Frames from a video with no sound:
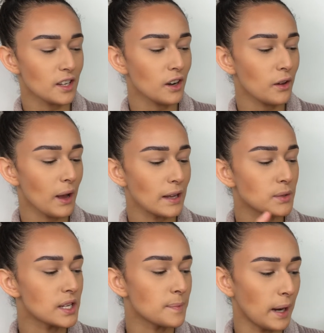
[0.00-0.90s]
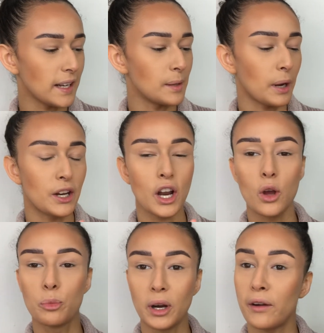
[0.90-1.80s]
don't know how to explain it, but I
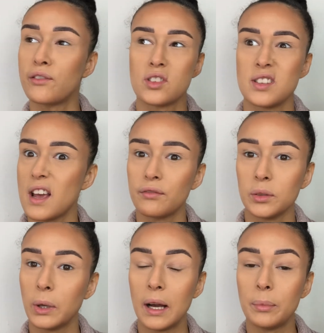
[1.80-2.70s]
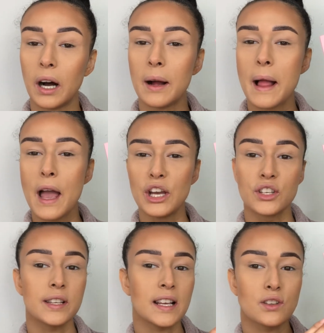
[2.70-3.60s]
know breakfast is everywhere, but it
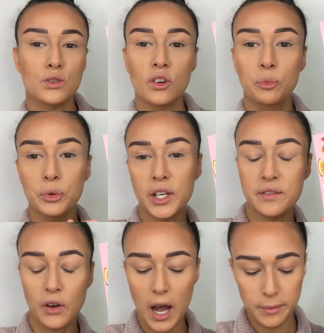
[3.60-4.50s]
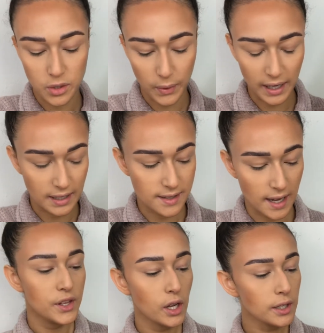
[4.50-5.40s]
just has a sort of British vibe to it in a
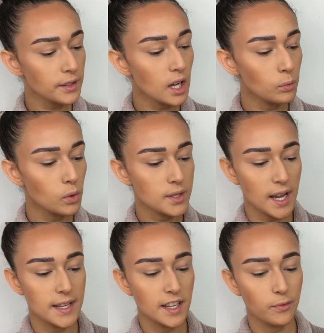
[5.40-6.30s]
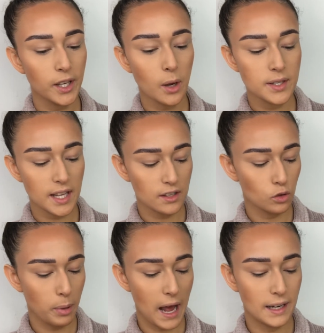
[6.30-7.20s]
sense. The only thing I will say is if we go into the
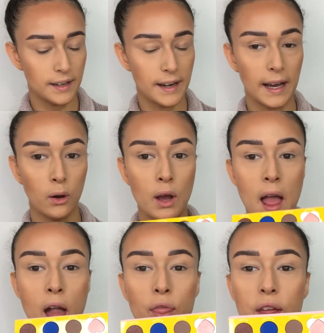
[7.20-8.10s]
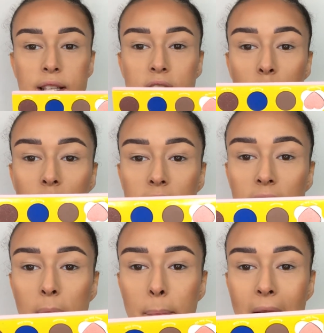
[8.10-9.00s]
actual palette now, this is what
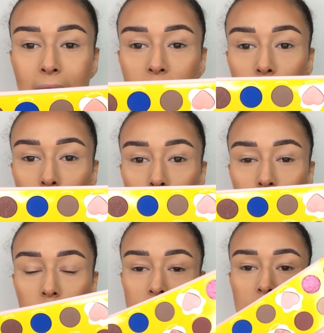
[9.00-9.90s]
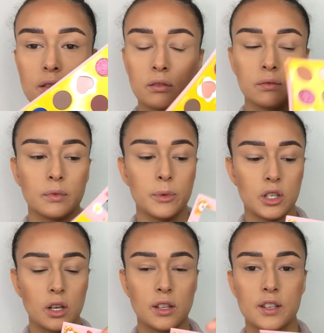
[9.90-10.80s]
the palette looks, let me
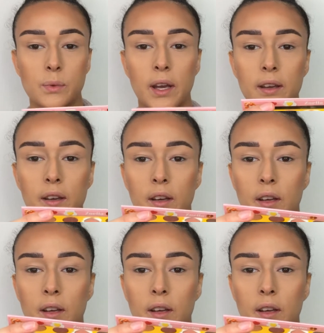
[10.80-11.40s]
show you this way.